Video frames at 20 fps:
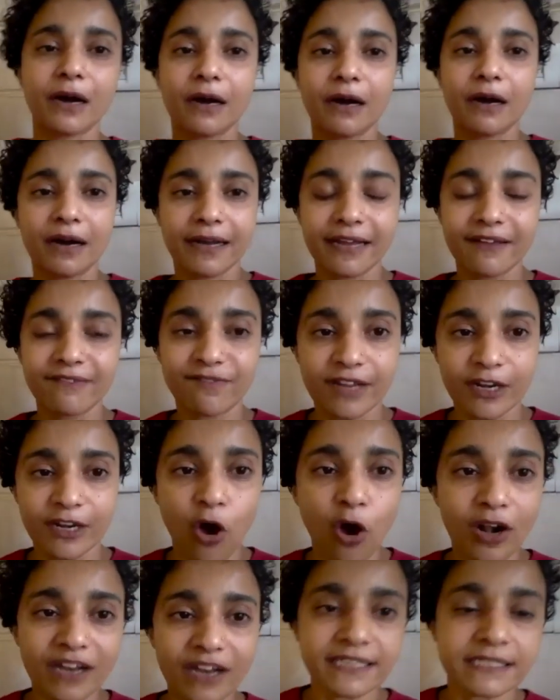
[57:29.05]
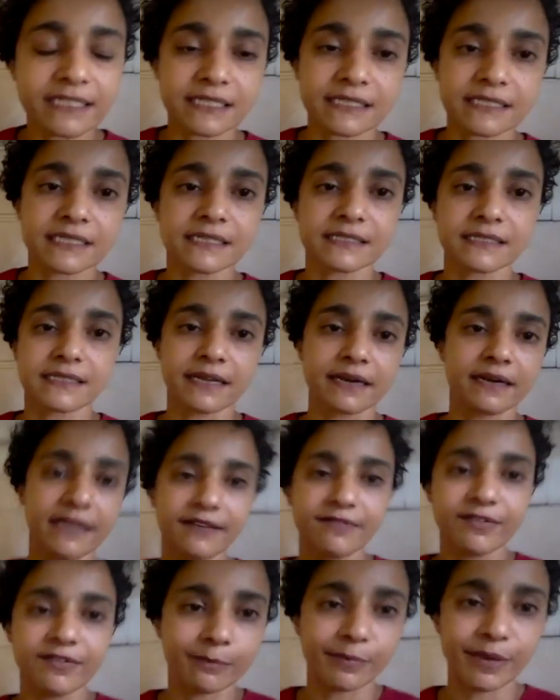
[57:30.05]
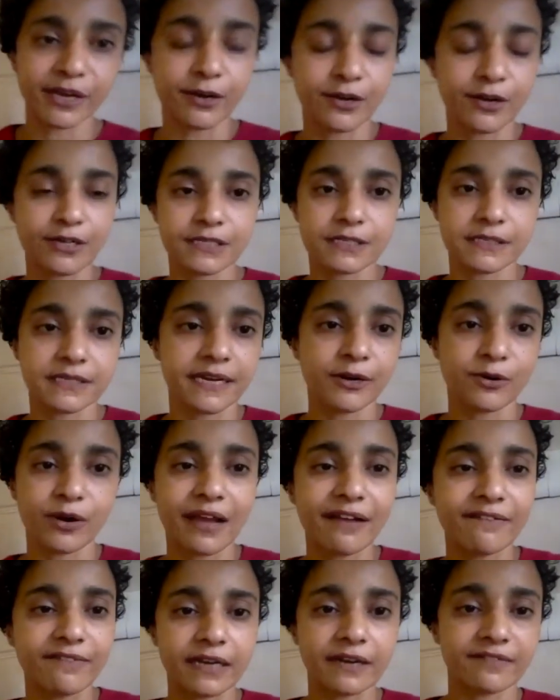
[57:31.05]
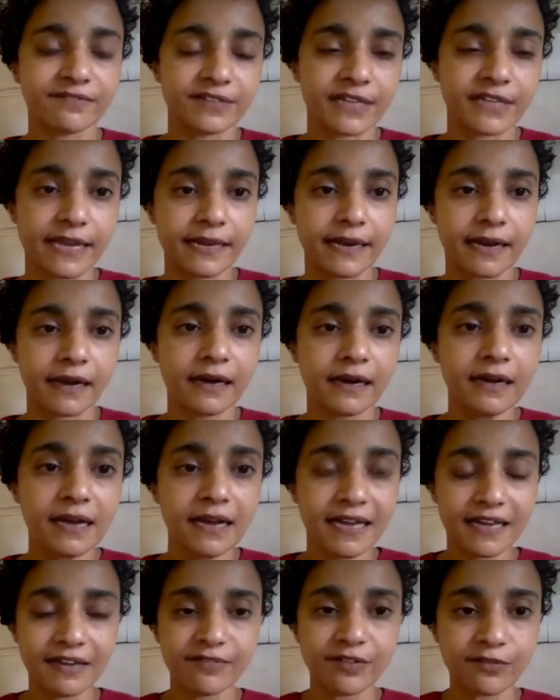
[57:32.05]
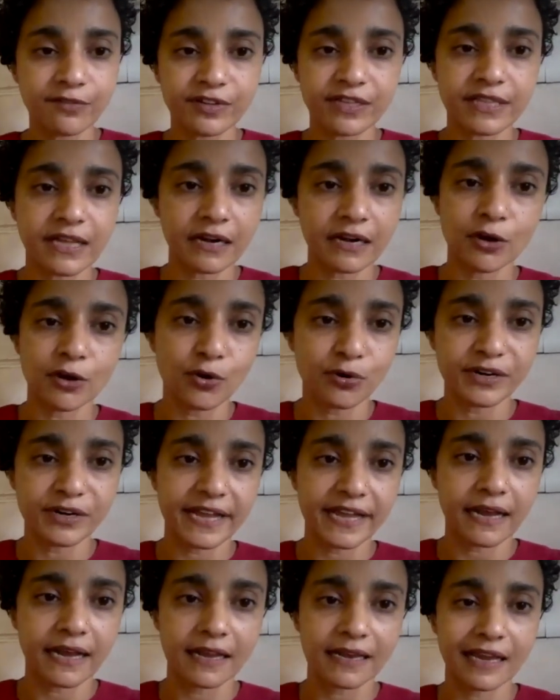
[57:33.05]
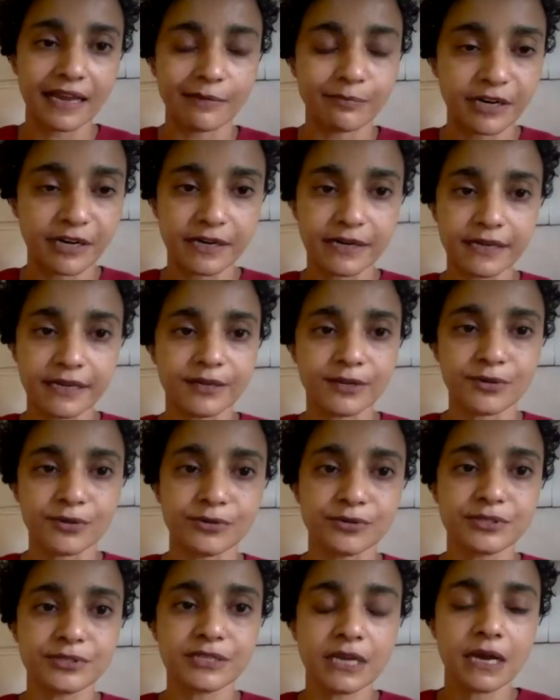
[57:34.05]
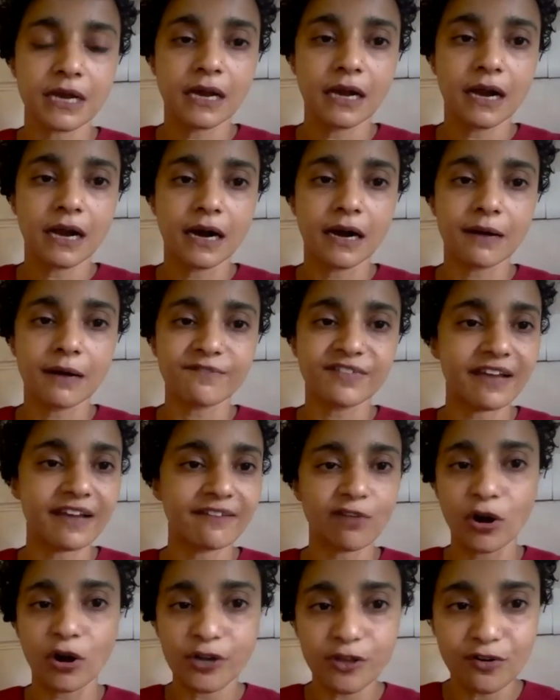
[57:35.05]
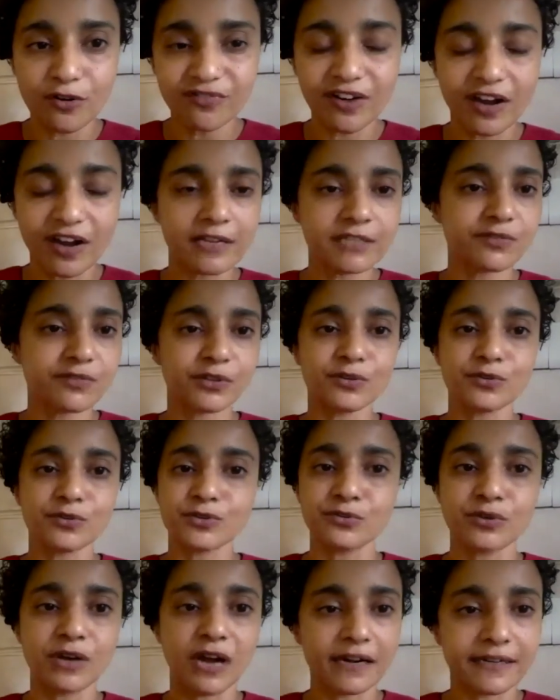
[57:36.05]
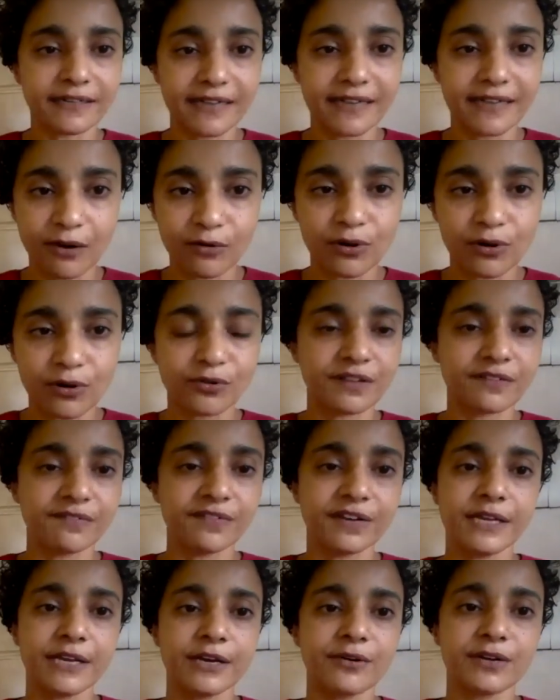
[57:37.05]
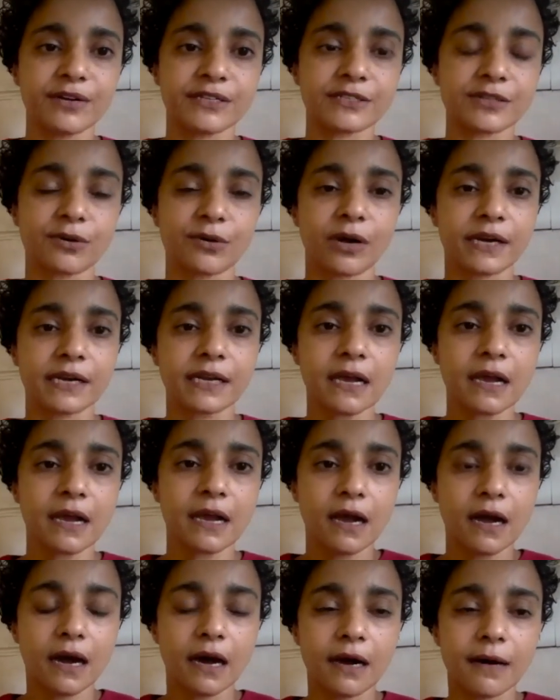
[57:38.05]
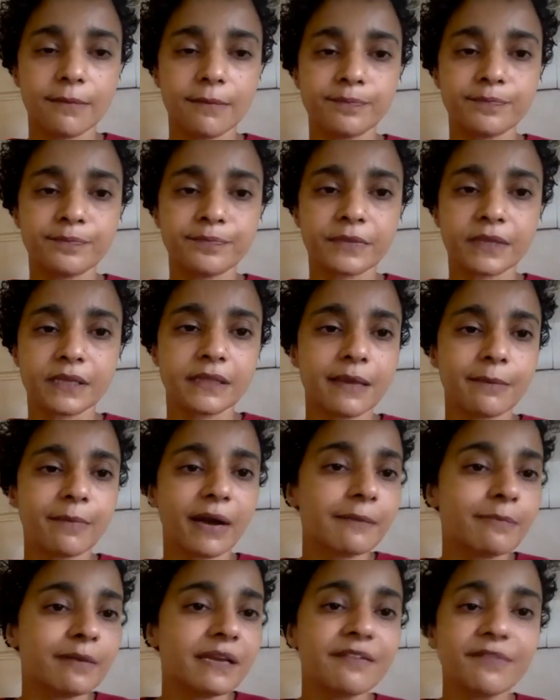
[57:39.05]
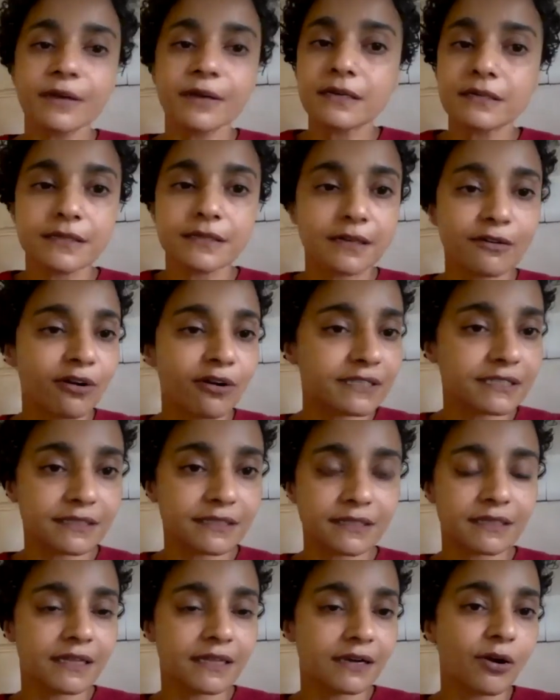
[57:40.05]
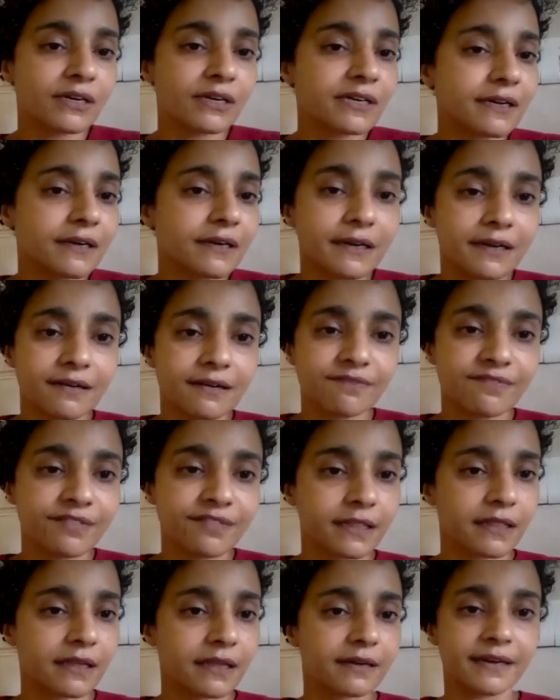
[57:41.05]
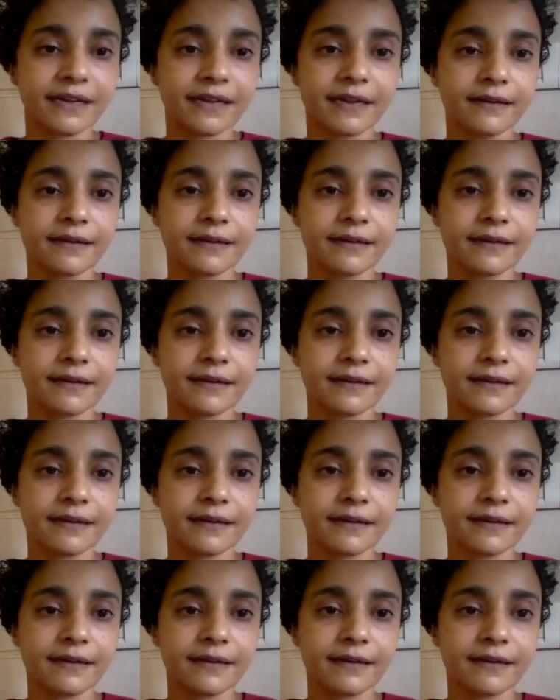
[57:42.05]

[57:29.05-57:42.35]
if in all instances they're leaving because they don't have enough data, even with our low data library use. We have audio files for those who can't download the video and so on. They might be leaving because the content didn't fit their need,